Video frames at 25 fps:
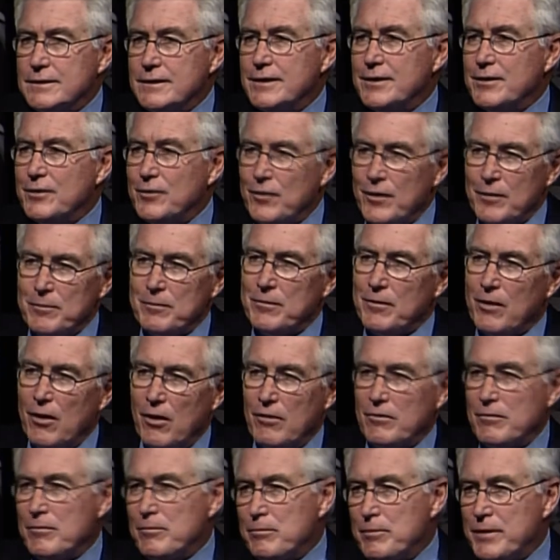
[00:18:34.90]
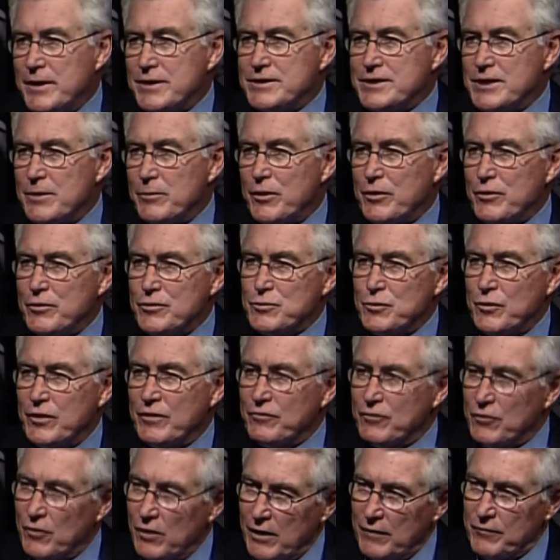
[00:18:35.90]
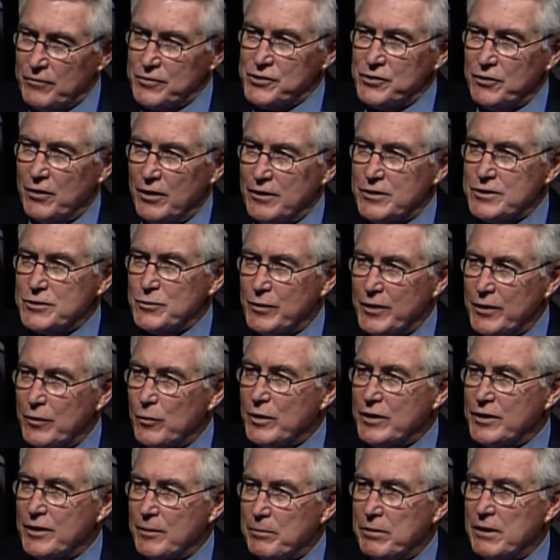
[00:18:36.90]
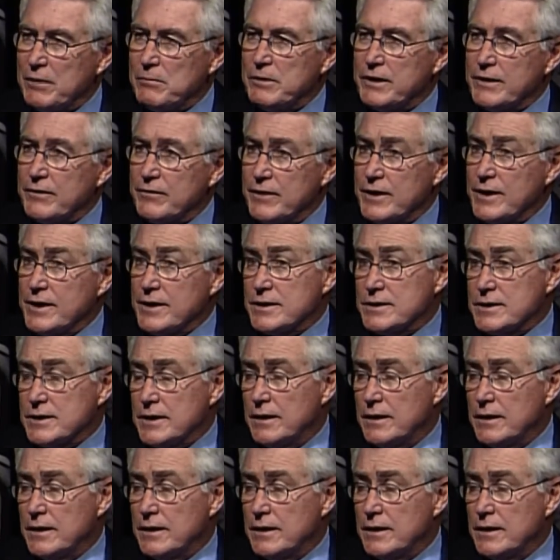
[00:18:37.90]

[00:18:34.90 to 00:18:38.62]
you know, being someone who's run for office, you always want to know what the public thinks.